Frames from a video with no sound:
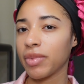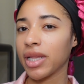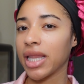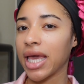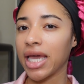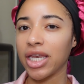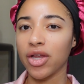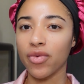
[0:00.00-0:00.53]

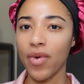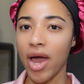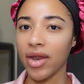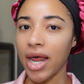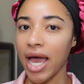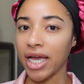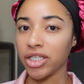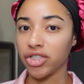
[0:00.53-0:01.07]
planned around
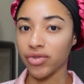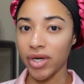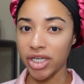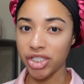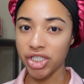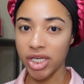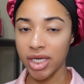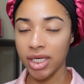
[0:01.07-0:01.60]

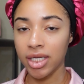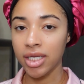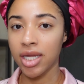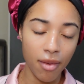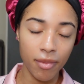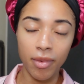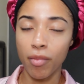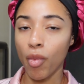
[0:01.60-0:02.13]
hydration,